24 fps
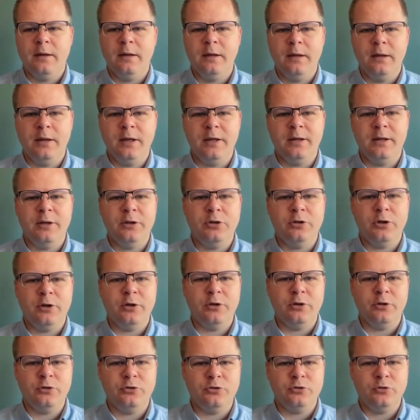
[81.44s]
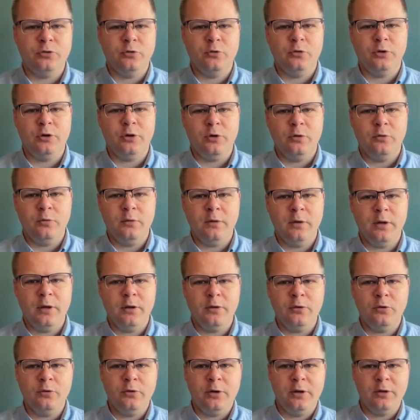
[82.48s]
In INGenious Studio,
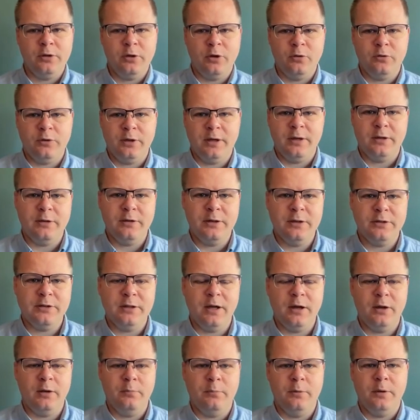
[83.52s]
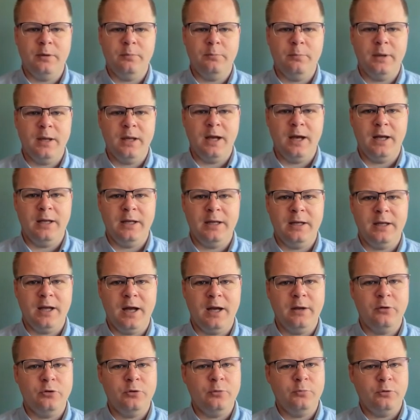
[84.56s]
you can locate this element by adding
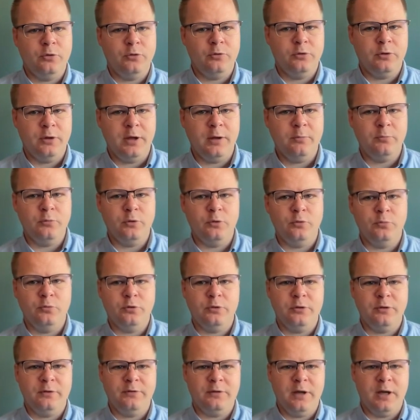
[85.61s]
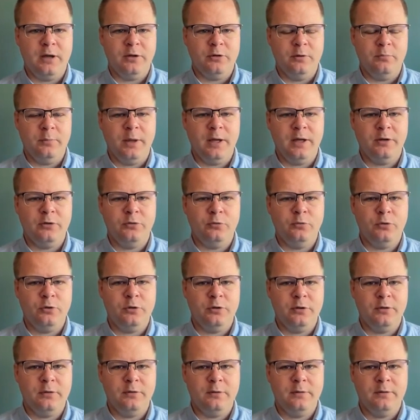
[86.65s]
attribute label with the value
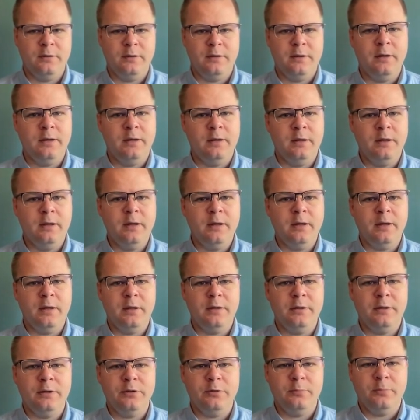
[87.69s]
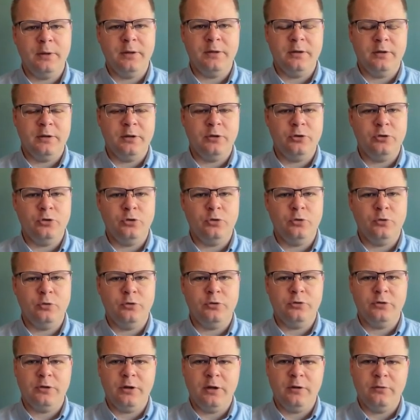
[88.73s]
password. This method
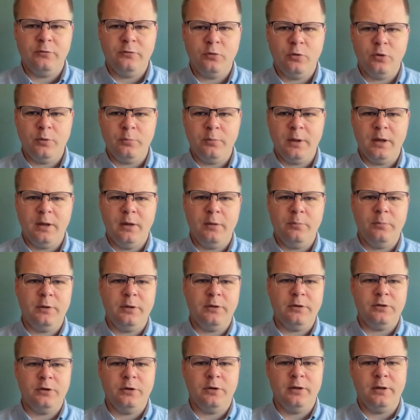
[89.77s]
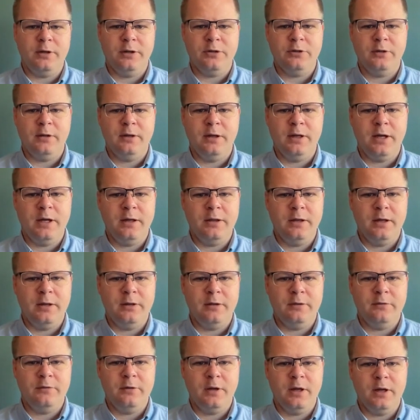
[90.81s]
ensures that form elements are easily
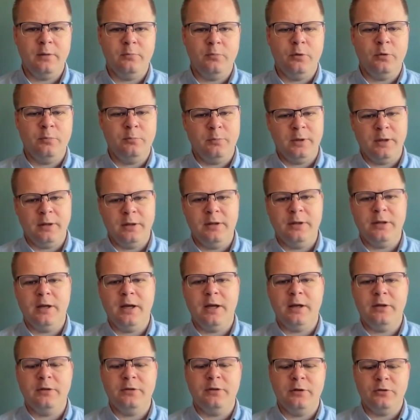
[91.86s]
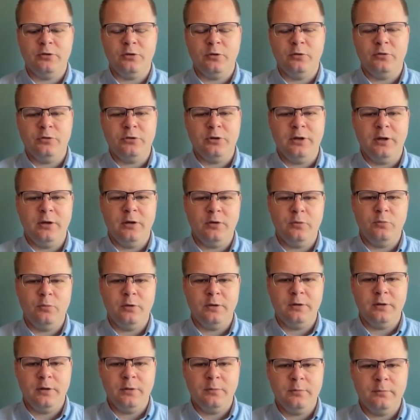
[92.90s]
identifiable by the text associated
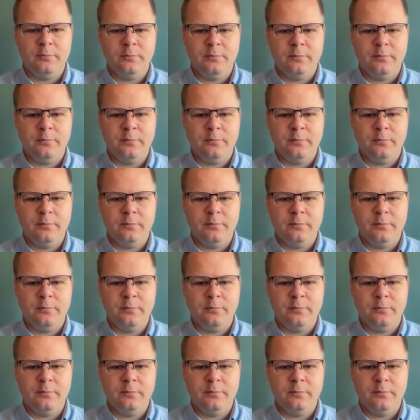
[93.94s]
with them.